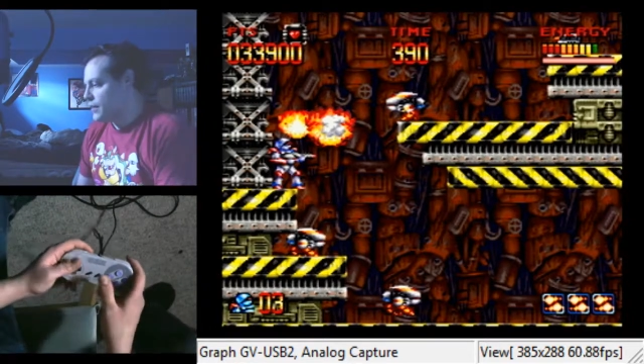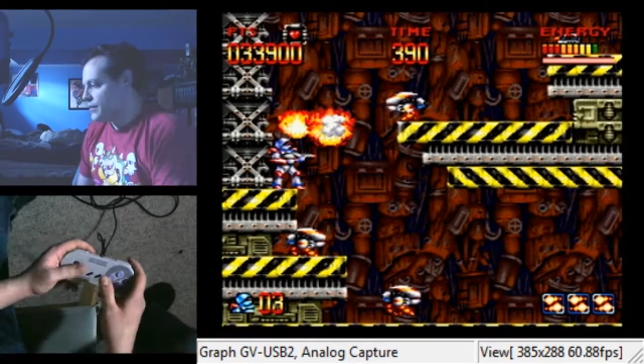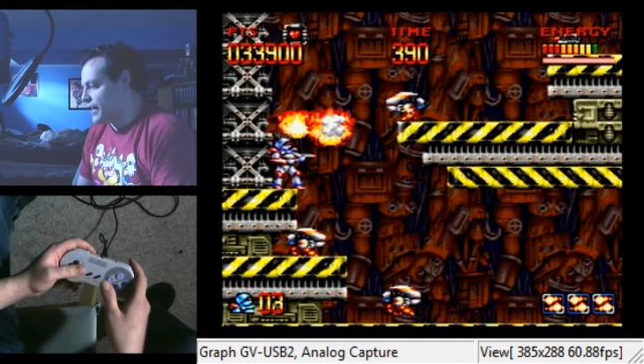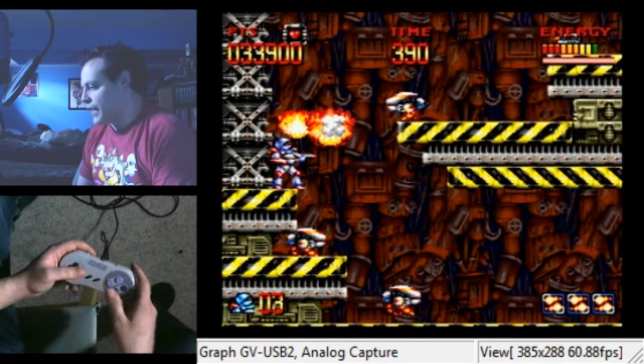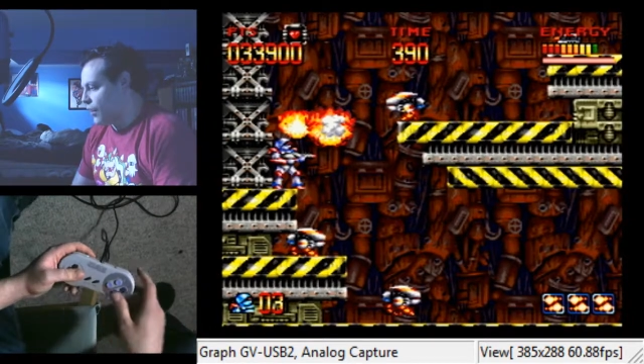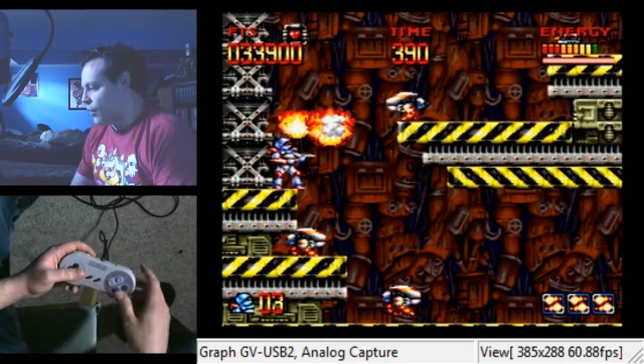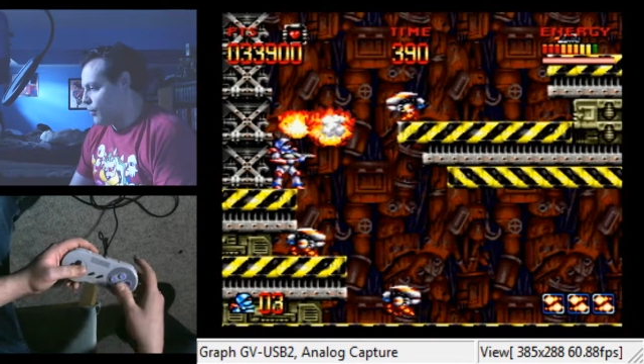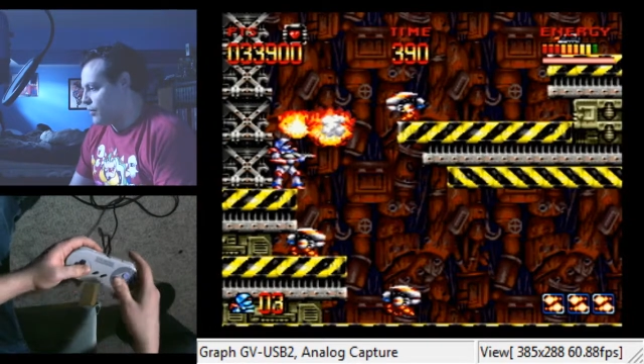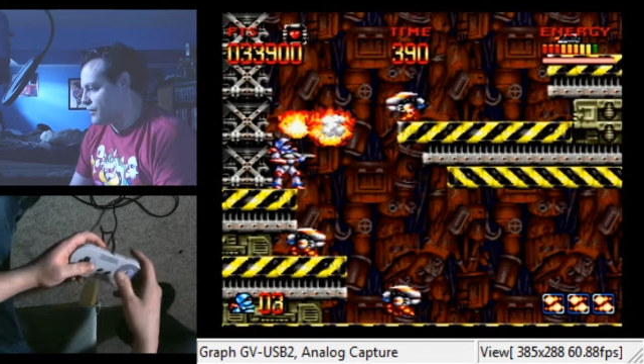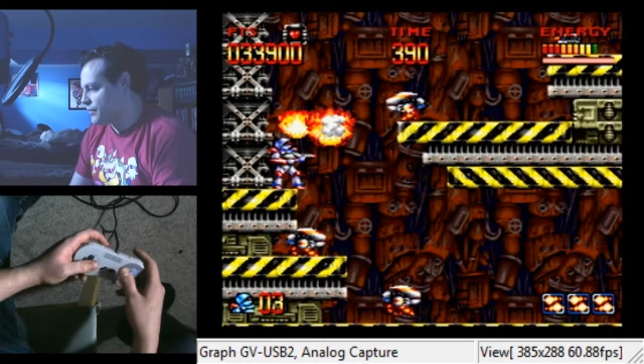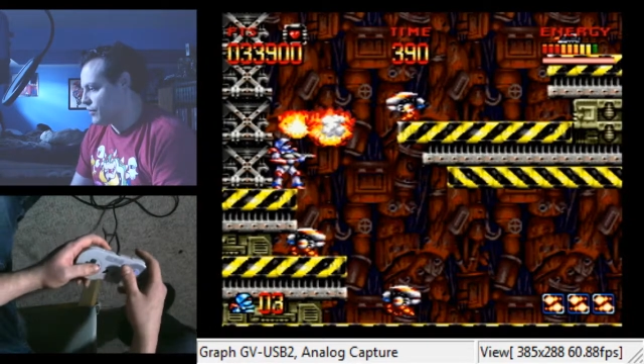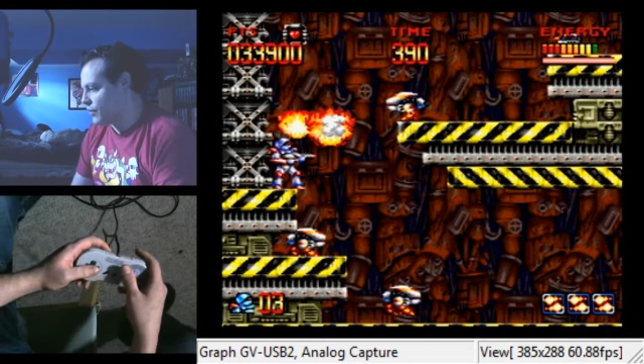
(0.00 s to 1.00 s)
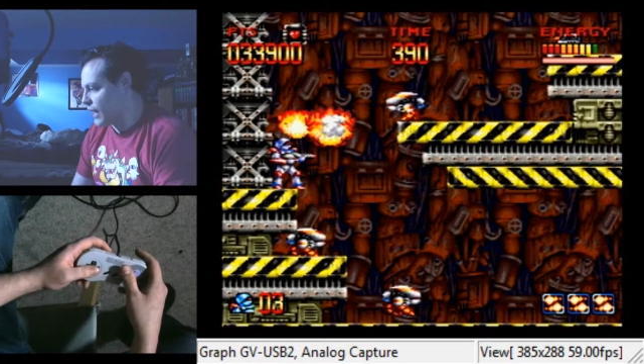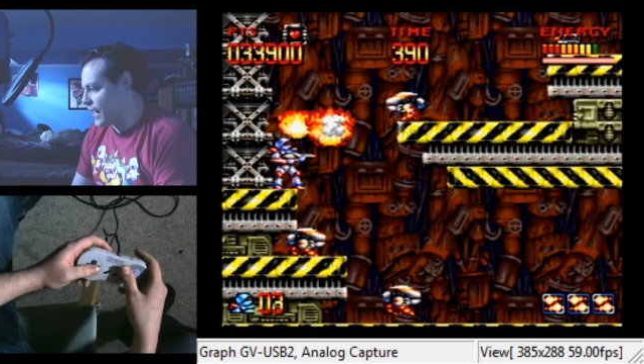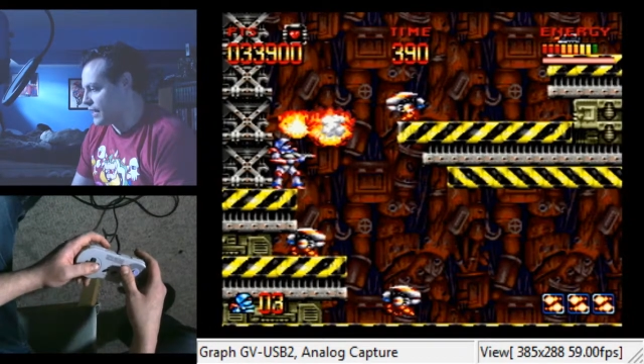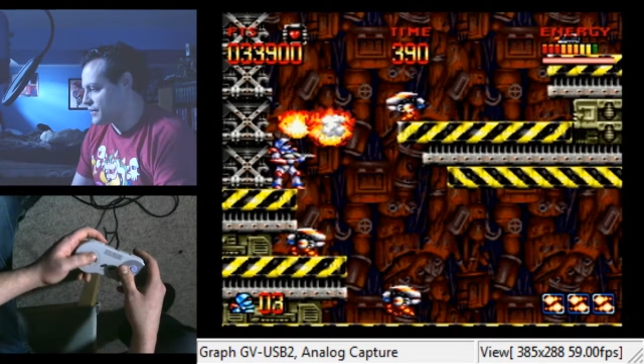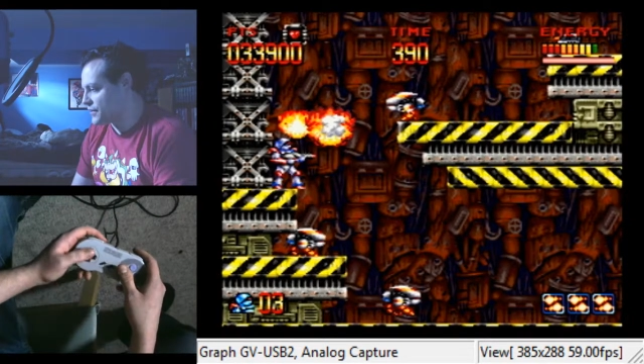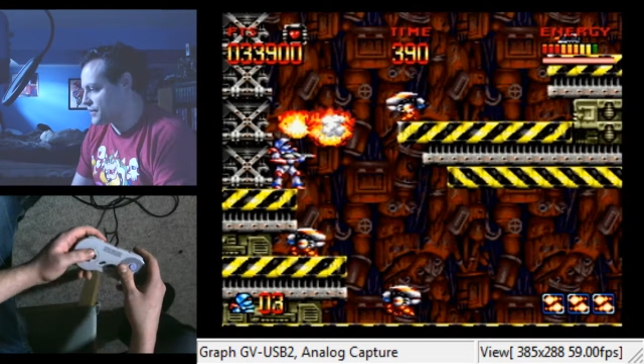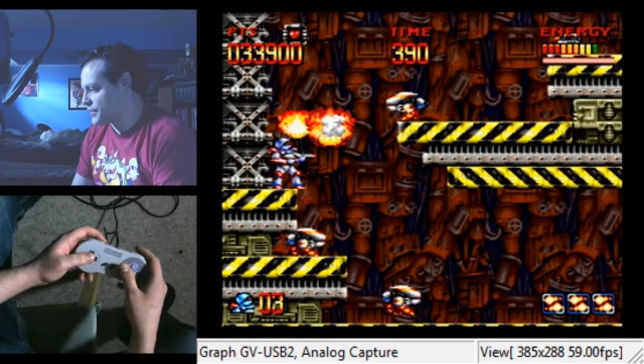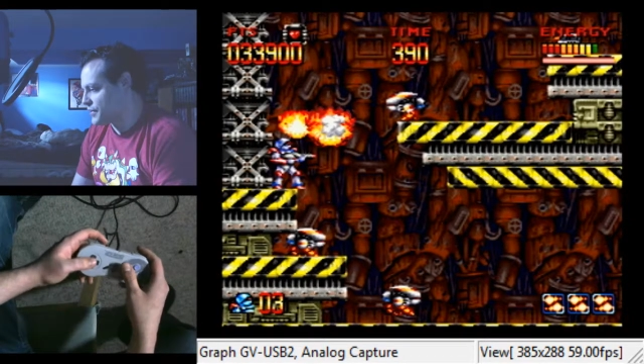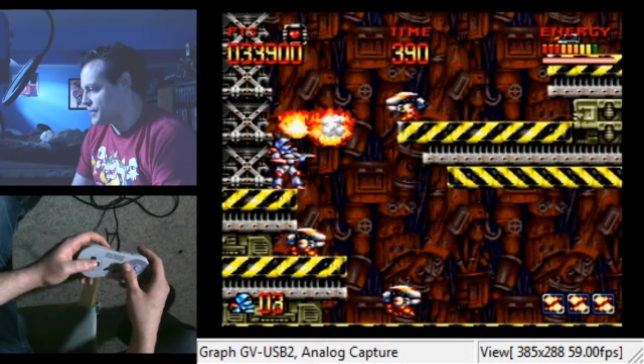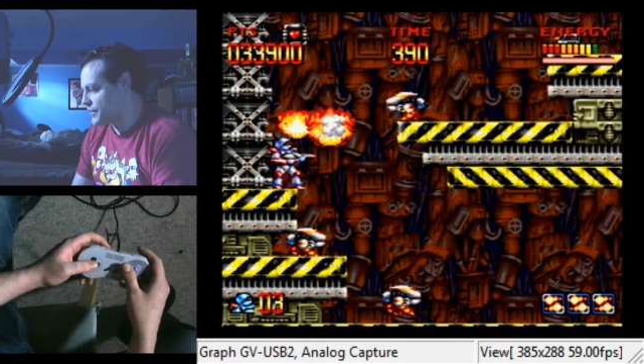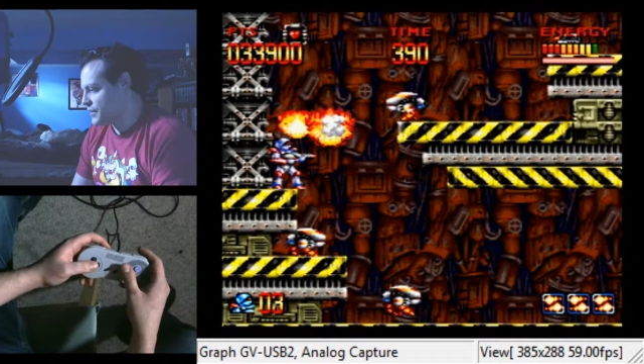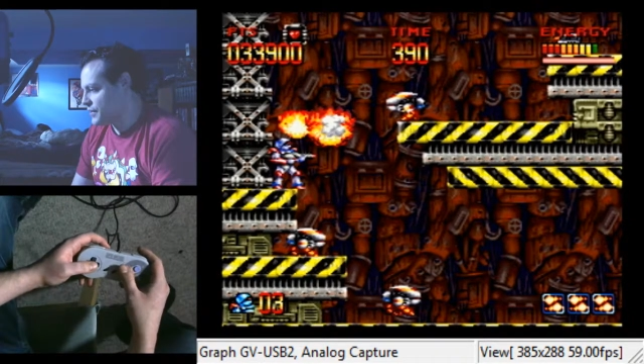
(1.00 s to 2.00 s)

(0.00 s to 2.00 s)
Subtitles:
Now, the last